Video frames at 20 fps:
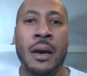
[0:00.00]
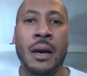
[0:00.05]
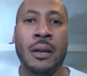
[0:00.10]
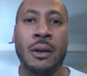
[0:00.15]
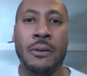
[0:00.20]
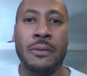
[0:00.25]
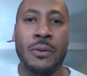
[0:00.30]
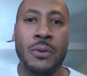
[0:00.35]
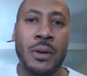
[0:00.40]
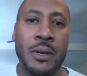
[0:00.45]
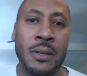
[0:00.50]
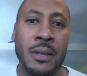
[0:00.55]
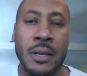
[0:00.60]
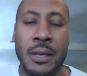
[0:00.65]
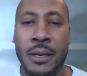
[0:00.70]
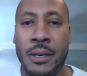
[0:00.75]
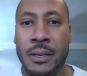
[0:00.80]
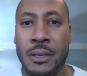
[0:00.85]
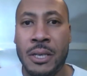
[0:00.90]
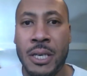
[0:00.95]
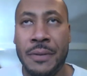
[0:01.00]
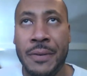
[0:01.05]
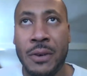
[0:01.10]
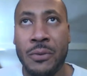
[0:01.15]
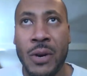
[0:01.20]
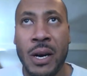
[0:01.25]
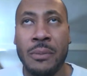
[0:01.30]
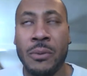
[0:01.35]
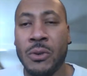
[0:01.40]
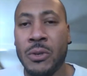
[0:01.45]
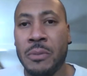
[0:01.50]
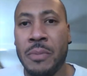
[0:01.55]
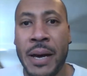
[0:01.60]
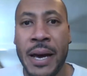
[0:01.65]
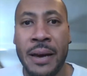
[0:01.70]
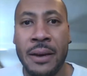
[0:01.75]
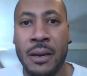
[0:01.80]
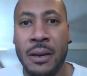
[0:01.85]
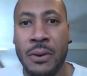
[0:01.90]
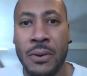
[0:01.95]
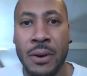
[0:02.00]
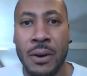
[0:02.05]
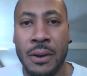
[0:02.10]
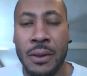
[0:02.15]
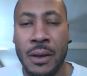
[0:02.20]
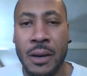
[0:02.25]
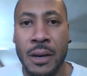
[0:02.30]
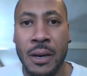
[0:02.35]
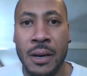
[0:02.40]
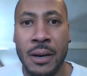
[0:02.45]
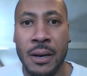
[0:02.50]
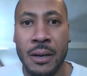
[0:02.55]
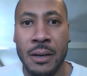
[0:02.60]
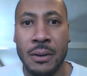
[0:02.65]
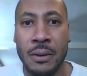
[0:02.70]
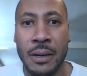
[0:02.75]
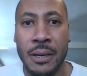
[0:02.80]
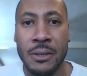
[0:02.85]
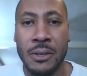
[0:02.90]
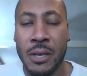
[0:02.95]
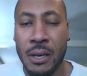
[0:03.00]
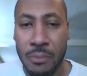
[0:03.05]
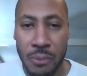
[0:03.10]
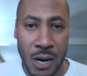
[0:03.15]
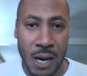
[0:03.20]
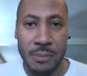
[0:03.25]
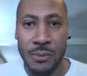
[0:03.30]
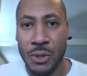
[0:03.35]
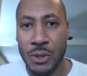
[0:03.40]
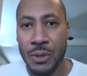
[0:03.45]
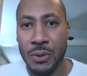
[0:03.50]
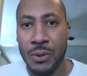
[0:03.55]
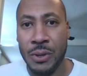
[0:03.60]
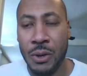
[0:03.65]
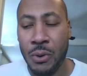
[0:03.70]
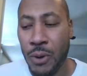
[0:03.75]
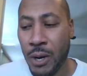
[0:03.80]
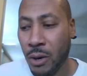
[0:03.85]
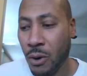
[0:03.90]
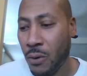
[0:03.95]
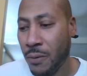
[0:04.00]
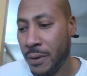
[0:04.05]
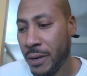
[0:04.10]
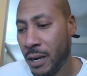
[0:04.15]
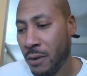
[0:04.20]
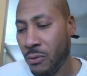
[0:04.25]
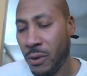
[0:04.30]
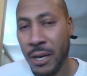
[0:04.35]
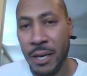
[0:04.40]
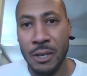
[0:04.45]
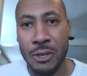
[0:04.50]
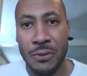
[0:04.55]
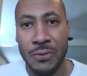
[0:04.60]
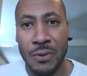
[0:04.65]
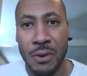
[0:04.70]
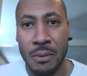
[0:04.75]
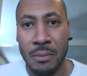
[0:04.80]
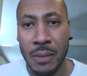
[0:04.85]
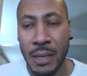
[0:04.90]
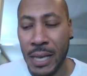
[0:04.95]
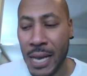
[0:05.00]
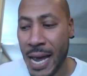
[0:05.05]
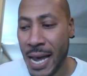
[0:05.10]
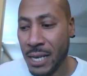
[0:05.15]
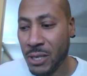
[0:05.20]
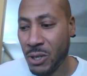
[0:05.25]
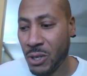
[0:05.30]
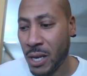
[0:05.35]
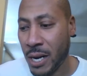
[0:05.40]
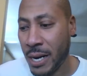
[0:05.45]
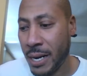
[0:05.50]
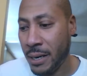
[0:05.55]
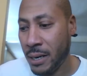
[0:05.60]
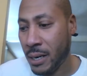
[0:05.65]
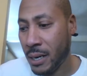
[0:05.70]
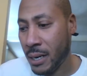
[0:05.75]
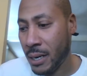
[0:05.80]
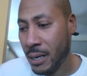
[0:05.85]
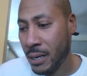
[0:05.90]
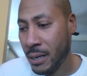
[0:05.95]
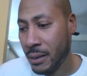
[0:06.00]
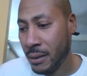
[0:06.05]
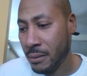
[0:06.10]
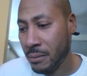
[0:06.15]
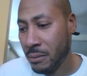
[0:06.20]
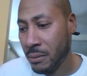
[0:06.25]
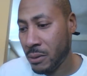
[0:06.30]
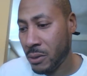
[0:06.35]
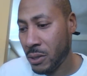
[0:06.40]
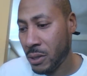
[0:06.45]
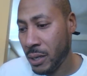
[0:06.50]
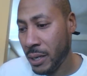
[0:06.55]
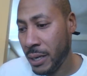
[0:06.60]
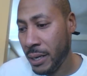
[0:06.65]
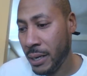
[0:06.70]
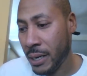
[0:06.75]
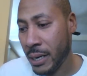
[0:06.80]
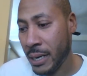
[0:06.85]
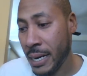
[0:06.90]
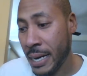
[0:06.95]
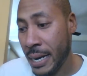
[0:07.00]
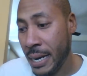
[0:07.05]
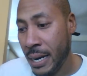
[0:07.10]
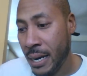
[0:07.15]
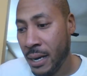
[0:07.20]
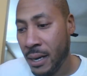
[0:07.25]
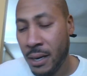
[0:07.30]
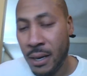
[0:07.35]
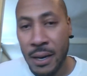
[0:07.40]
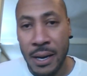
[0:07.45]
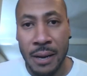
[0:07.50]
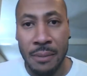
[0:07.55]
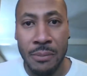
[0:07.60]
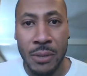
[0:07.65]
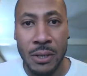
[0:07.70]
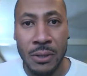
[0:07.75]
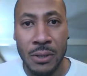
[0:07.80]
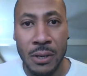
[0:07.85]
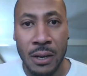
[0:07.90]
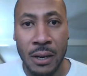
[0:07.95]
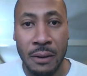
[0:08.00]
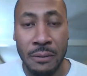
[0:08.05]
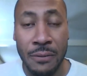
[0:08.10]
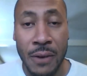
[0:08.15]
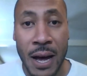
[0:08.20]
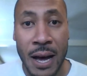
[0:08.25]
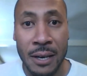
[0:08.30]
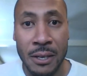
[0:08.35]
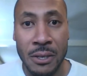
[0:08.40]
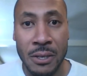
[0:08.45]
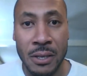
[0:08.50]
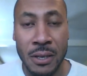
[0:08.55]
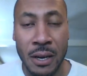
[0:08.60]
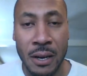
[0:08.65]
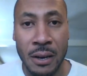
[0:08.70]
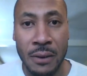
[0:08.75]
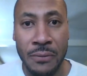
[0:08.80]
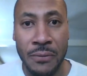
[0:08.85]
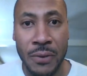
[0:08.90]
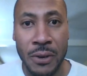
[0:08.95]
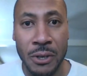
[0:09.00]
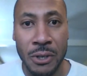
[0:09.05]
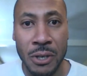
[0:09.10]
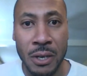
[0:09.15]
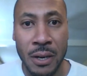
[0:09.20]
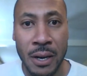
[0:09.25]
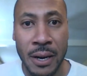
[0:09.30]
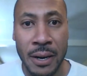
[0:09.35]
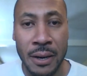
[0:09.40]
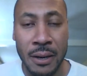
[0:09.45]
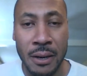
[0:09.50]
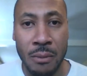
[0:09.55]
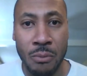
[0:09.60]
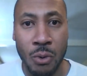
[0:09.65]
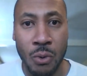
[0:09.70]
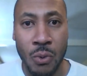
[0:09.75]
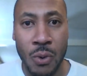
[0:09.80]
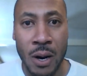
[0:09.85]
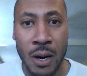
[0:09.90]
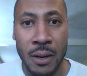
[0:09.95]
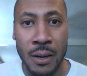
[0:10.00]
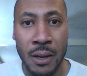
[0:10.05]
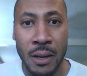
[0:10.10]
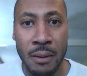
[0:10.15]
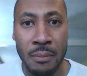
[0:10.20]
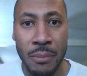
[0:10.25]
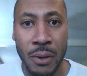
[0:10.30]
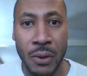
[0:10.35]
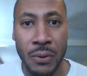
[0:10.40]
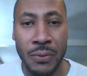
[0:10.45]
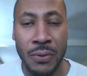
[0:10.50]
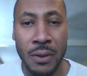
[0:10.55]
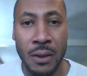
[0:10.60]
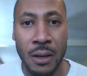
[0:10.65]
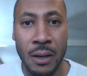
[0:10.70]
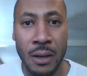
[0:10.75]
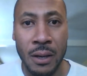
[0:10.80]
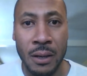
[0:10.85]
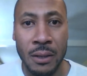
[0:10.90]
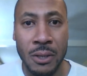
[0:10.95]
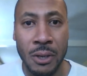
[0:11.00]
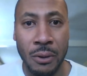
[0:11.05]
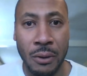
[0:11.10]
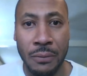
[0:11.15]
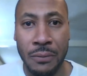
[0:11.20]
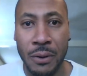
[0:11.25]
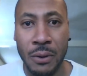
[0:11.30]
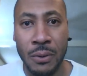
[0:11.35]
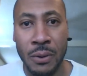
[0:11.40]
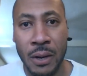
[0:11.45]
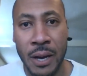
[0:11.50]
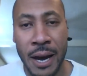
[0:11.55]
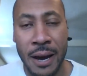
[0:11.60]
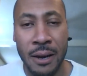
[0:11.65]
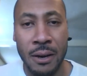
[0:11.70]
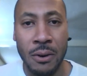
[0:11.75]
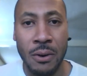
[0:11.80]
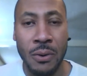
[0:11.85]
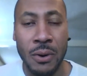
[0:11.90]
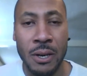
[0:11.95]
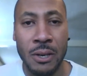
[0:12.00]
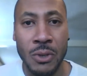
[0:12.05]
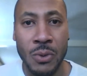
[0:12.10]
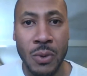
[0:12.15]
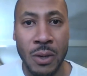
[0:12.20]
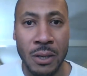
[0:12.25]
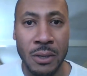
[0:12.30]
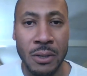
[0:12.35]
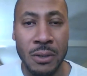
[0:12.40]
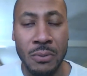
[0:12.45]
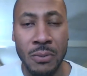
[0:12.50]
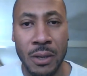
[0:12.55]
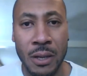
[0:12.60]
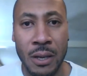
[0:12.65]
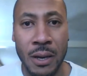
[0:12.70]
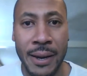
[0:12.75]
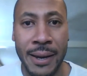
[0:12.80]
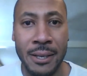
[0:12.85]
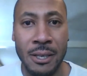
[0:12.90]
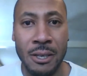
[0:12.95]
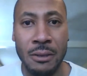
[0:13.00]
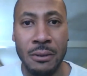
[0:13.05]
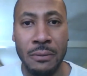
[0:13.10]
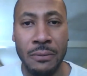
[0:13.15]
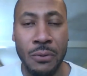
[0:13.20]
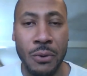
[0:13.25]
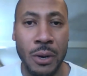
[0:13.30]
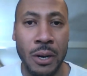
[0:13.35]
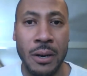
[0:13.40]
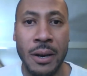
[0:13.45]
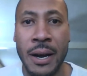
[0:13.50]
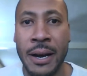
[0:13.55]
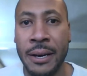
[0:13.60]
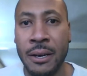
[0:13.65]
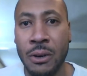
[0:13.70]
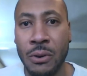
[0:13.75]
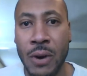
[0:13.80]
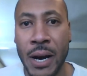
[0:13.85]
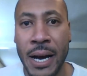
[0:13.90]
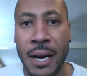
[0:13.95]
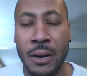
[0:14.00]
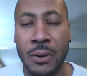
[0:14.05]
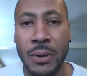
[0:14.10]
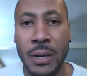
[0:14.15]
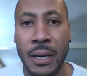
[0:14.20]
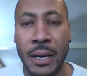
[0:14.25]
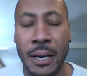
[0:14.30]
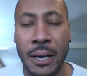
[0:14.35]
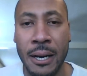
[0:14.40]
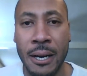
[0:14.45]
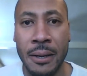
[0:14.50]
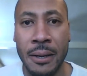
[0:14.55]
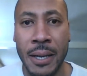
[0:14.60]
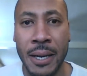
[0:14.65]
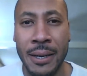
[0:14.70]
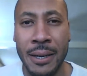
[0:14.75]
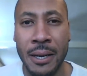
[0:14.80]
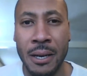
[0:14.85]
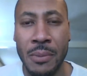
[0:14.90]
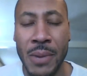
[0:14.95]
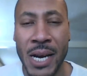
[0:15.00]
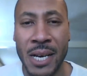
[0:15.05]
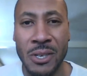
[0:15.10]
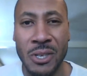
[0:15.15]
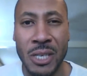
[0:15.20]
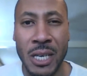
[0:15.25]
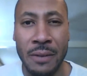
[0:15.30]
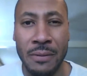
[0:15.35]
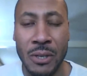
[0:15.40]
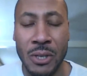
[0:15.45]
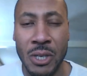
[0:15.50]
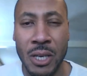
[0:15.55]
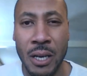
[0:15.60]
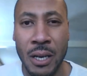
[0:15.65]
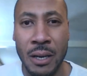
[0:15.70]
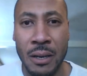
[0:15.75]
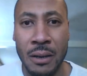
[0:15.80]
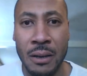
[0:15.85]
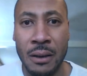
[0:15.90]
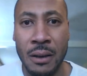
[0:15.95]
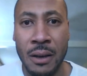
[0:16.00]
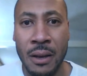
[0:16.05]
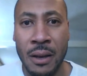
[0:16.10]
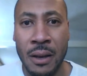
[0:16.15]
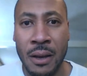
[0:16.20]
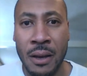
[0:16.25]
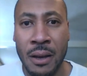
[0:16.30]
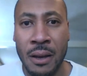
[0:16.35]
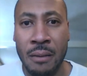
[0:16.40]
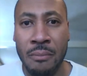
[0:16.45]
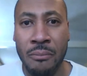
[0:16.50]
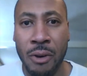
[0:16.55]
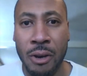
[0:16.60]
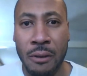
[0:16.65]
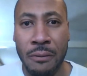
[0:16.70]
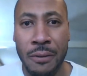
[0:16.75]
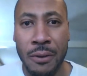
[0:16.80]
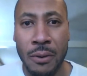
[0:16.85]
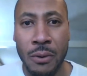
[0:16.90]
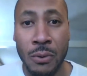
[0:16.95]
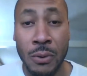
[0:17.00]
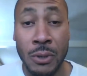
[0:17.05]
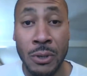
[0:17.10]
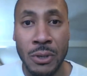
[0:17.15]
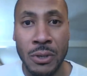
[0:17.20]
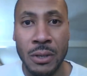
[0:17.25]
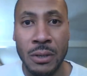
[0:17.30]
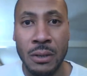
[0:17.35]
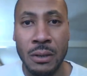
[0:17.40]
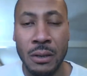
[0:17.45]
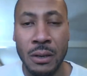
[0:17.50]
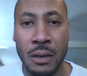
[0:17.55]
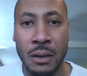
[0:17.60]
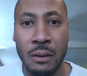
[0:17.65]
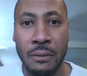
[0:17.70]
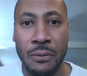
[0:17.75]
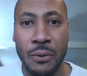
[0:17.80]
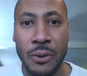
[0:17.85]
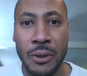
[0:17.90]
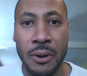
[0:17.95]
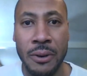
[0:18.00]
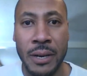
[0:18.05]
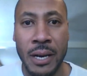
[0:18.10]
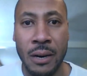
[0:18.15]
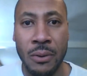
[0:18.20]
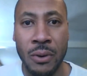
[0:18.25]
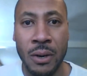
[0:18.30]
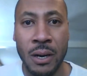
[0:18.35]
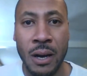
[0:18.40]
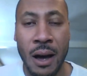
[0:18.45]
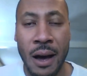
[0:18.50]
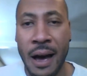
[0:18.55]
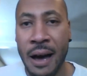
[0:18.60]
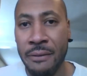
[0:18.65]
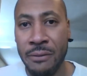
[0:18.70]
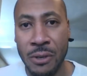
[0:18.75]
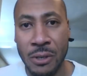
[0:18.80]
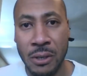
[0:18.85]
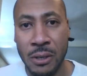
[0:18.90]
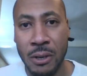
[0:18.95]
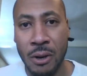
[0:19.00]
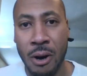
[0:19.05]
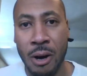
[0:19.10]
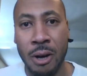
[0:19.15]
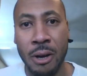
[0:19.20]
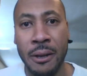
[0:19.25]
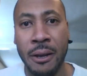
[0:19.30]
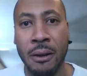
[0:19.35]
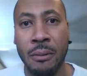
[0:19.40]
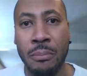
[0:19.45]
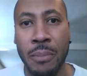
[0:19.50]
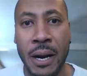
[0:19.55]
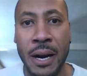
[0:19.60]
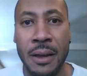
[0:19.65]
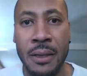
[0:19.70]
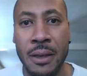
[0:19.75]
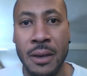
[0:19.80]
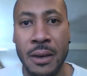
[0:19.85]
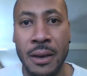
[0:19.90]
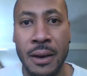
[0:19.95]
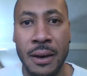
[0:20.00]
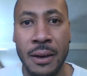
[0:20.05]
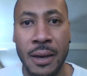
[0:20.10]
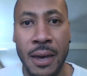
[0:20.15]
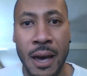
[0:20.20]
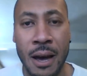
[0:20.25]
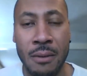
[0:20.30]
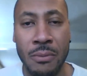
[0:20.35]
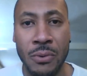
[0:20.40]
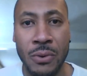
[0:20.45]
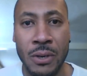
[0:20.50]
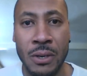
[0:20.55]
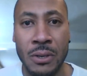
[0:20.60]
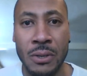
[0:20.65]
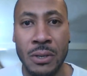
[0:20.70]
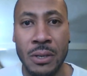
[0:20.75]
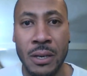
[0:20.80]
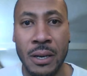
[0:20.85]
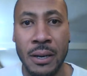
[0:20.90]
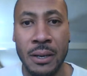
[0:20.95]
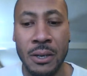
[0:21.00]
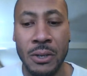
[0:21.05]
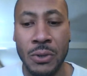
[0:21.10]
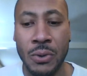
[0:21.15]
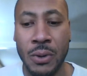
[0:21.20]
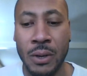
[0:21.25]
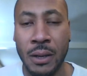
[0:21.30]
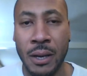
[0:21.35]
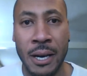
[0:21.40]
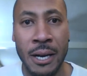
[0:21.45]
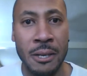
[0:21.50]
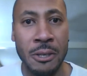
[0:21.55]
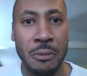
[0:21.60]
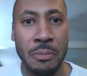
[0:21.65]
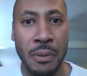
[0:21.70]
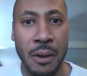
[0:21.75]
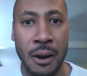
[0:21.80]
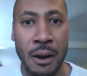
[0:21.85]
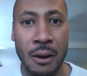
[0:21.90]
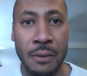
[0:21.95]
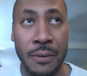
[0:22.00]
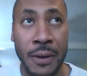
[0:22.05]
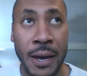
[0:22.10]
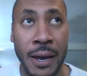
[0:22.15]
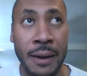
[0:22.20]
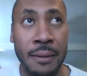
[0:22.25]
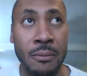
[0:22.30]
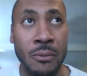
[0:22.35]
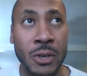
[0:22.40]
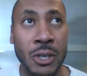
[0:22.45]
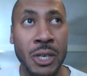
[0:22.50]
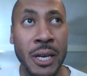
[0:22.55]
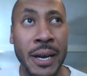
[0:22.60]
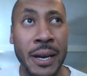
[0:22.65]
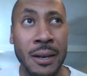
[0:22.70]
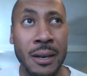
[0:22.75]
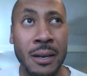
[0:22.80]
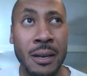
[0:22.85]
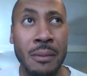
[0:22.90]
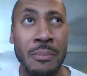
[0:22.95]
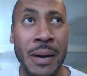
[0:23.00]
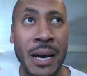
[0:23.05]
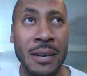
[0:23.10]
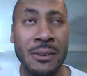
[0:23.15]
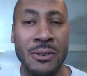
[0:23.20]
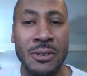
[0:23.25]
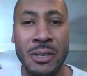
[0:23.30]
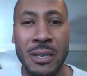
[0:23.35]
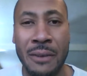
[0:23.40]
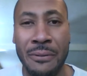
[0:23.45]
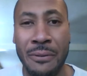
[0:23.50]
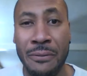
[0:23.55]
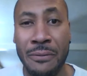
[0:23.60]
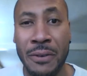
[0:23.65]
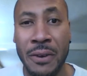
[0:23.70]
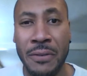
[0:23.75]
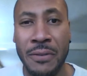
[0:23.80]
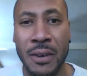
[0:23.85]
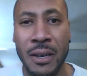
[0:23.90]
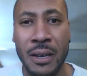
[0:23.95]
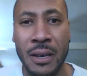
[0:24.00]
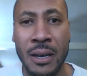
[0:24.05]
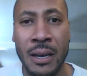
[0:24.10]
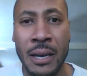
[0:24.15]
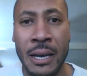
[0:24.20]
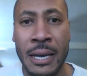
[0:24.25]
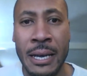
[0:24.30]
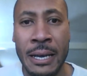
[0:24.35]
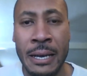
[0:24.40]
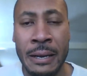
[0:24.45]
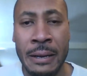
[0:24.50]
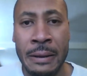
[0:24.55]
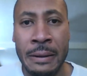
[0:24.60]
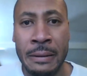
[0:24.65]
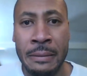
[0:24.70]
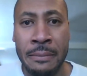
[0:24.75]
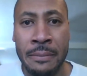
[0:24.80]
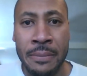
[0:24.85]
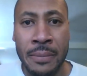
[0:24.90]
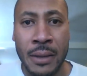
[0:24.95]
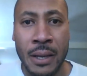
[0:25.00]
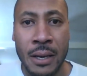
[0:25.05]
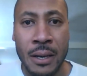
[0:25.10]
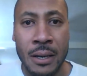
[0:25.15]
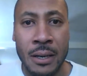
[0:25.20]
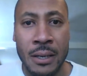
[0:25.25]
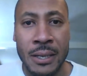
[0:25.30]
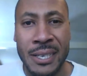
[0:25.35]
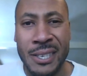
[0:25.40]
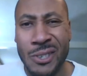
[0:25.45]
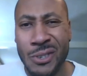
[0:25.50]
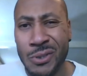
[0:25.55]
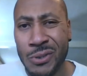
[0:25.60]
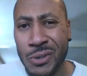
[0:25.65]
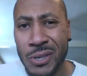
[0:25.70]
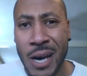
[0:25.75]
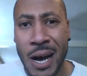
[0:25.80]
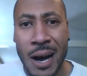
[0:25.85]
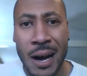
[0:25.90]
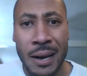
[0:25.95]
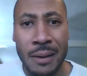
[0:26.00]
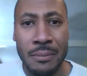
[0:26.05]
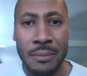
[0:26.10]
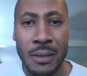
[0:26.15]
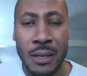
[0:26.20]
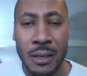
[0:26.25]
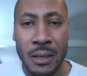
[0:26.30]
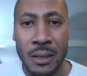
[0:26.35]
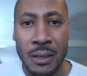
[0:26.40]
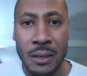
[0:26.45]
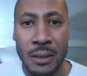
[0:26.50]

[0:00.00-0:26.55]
Hello, everyone. The TV Ramble is back. Here are the, as I promised you, the quick overnight ratings from last night. See, NBC Fox finished the night number one in both the total viewer category as well as with the 18 to 49 crowd. They did about 17 million viewers for their network, obviously all helped by the Cowboys and Detroit Lions playoff game, which ended about 7:50 Eastern time.